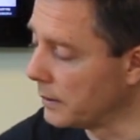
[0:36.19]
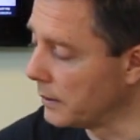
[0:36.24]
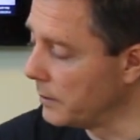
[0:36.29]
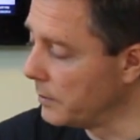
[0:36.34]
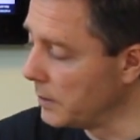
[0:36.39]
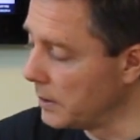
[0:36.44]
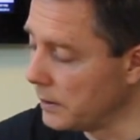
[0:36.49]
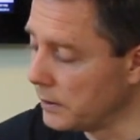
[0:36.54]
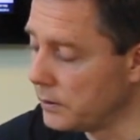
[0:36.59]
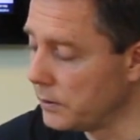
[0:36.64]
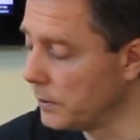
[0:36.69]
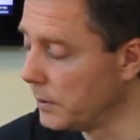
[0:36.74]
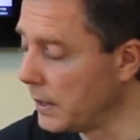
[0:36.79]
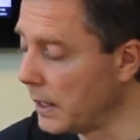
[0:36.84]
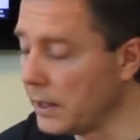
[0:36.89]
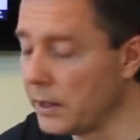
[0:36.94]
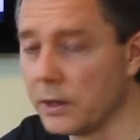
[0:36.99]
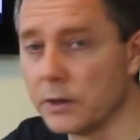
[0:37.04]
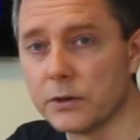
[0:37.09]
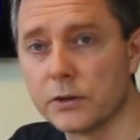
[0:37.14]
Limited to an
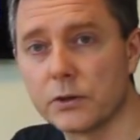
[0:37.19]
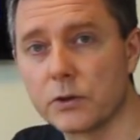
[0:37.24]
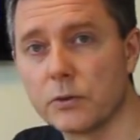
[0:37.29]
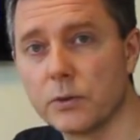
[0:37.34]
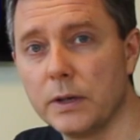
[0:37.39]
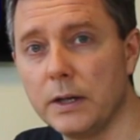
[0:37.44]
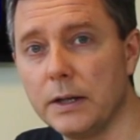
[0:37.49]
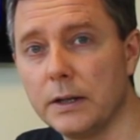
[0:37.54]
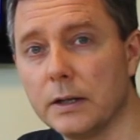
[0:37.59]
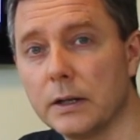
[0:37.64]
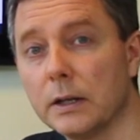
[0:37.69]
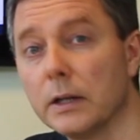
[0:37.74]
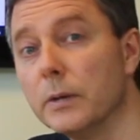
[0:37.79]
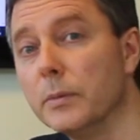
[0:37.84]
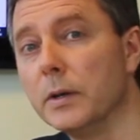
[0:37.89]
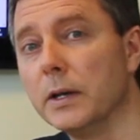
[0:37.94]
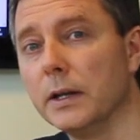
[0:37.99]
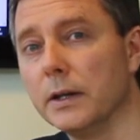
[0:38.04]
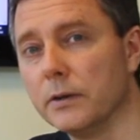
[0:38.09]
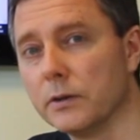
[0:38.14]
8 inch screen,
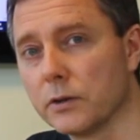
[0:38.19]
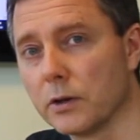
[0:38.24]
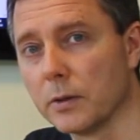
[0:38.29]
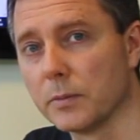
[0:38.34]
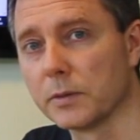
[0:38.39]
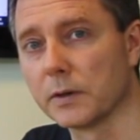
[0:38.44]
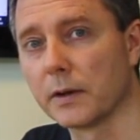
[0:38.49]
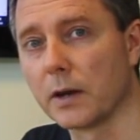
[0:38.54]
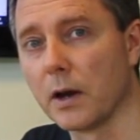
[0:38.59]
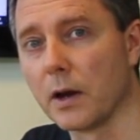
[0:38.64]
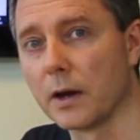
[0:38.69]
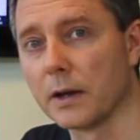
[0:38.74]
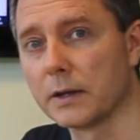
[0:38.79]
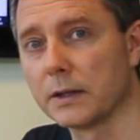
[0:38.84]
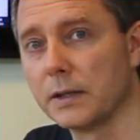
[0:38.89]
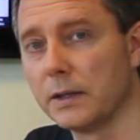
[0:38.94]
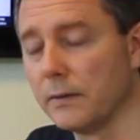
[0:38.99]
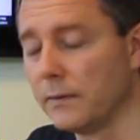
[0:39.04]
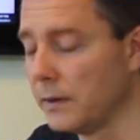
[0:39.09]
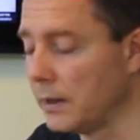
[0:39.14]
limited in terms of
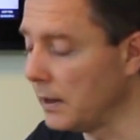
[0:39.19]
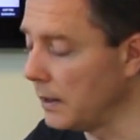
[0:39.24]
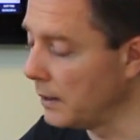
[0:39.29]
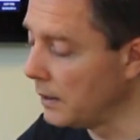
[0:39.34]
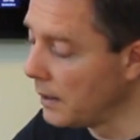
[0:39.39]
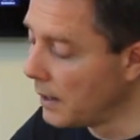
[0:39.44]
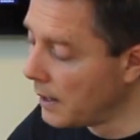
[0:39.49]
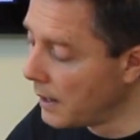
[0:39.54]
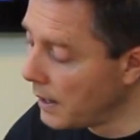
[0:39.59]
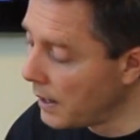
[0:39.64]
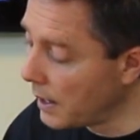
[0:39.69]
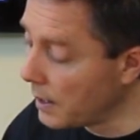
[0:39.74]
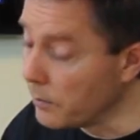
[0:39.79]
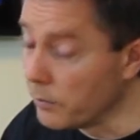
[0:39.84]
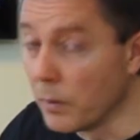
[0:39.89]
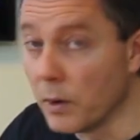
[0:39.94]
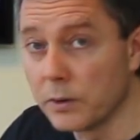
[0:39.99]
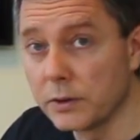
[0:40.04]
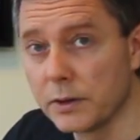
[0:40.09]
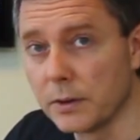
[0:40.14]
connectivity,
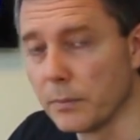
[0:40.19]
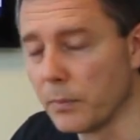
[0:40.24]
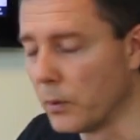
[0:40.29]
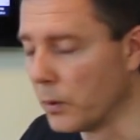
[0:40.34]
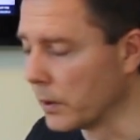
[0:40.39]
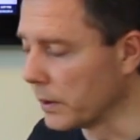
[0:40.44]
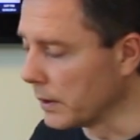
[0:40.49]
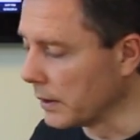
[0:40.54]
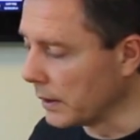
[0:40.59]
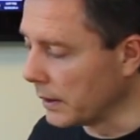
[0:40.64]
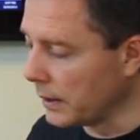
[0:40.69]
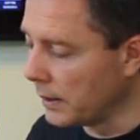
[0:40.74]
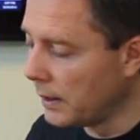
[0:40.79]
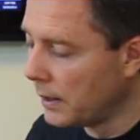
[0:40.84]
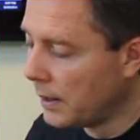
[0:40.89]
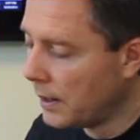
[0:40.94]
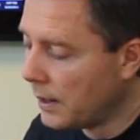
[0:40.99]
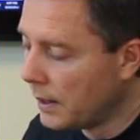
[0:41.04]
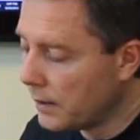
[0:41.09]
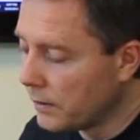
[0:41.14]
and most importantly,
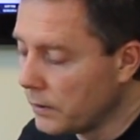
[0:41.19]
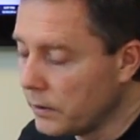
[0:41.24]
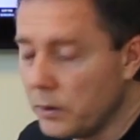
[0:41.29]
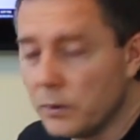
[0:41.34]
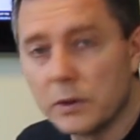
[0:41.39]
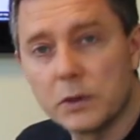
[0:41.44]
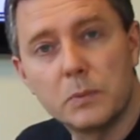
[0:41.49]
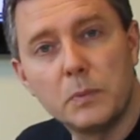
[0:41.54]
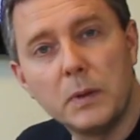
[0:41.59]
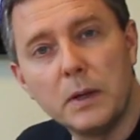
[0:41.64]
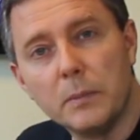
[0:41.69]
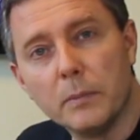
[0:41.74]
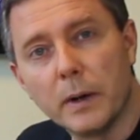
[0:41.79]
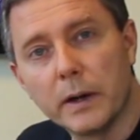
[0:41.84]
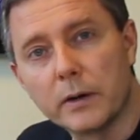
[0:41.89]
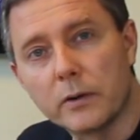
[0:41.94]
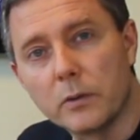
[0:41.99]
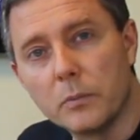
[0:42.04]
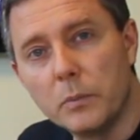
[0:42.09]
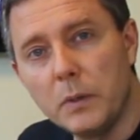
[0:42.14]
the USB
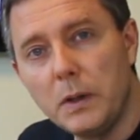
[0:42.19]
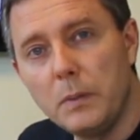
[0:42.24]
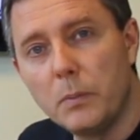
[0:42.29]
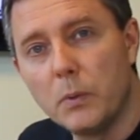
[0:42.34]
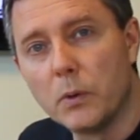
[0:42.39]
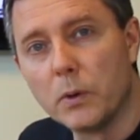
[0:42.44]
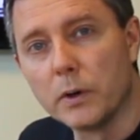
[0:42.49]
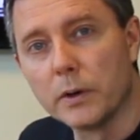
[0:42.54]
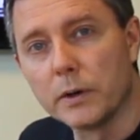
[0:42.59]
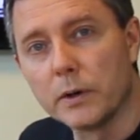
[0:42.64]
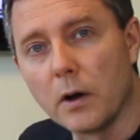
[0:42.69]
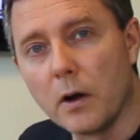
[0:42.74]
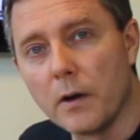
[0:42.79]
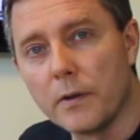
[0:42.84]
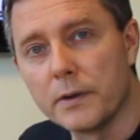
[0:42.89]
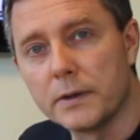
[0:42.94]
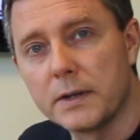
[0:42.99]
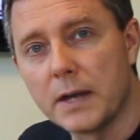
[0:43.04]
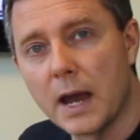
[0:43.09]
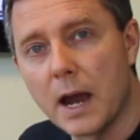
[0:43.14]
micro B port
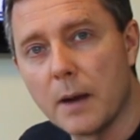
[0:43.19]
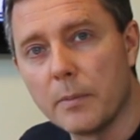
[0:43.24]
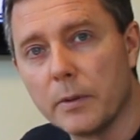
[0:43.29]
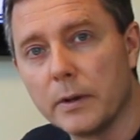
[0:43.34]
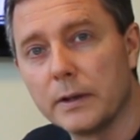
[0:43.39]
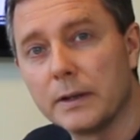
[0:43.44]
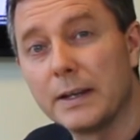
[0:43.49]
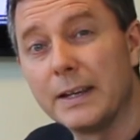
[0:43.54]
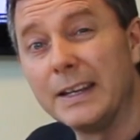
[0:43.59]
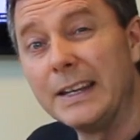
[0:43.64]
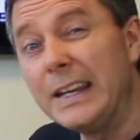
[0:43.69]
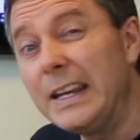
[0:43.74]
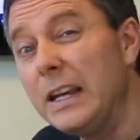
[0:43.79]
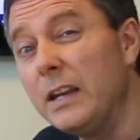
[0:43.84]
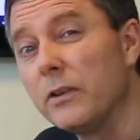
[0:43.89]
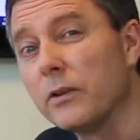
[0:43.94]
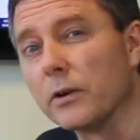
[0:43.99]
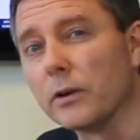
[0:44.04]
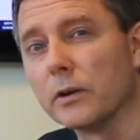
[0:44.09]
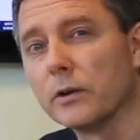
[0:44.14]
on the tablet can
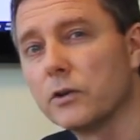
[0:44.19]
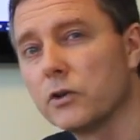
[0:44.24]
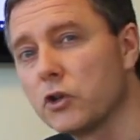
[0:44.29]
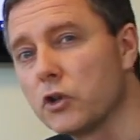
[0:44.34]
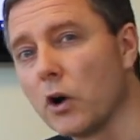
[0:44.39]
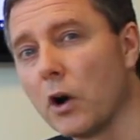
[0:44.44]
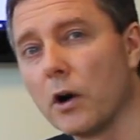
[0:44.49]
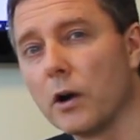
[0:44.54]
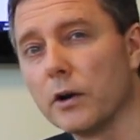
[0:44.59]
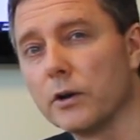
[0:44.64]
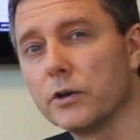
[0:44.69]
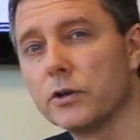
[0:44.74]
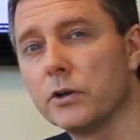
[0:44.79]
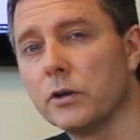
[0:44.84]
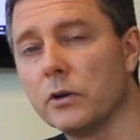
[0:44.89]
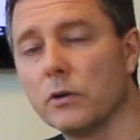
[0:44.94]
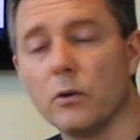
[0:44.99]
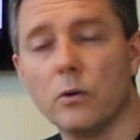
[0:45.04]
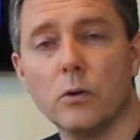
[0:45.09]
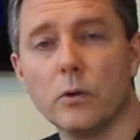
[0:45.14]
either
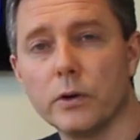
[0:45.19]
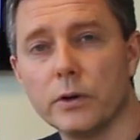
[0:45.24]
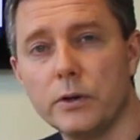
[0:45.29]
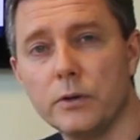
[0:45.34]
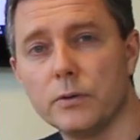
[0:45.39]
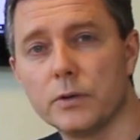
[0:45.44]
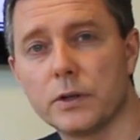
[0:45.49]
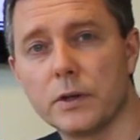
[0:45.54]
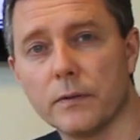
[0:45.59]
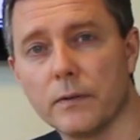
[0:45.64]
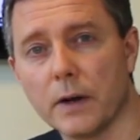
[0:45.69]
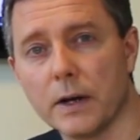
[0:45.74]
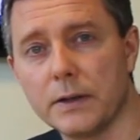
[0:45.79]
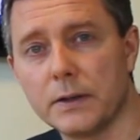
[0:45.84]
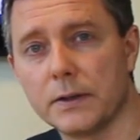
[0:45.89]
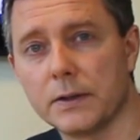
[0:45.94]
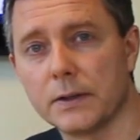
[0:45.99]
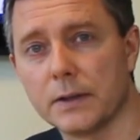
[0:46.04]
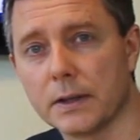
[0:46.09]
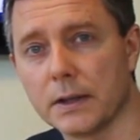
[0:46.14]
charge or use
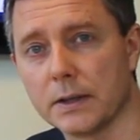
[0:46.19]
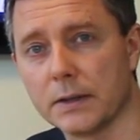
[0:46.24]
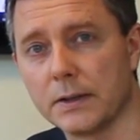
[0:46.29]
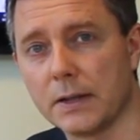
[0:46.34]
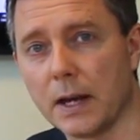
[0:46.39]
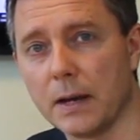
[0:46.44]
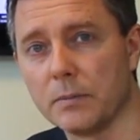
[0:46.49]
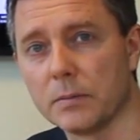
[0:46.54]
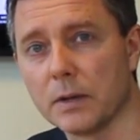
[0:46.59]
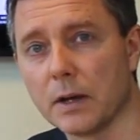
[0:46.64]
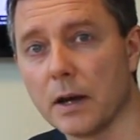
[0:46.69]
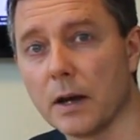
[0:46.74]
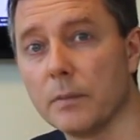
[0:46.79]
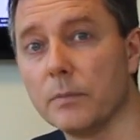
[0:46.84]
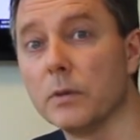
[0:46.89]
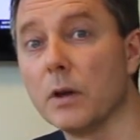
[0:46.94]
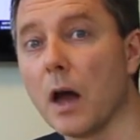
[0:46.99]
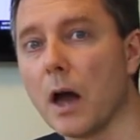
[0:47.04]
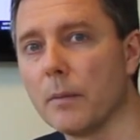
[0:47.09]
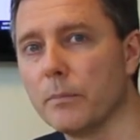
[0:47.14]
devices at the same
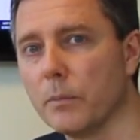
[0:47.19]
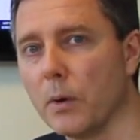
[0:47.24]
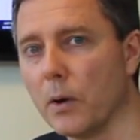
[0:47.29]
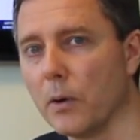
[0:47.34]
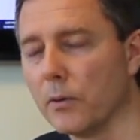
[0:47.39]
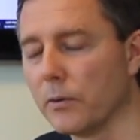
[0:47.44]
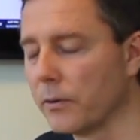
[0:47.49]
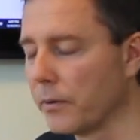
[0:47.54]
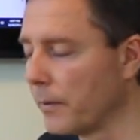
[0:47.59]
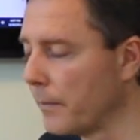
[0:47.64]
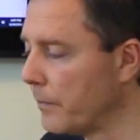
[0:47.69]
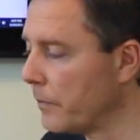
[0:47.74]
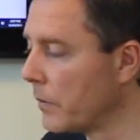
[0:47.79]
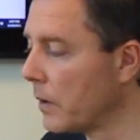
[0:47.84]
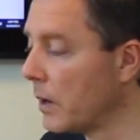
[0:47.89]
time, not both.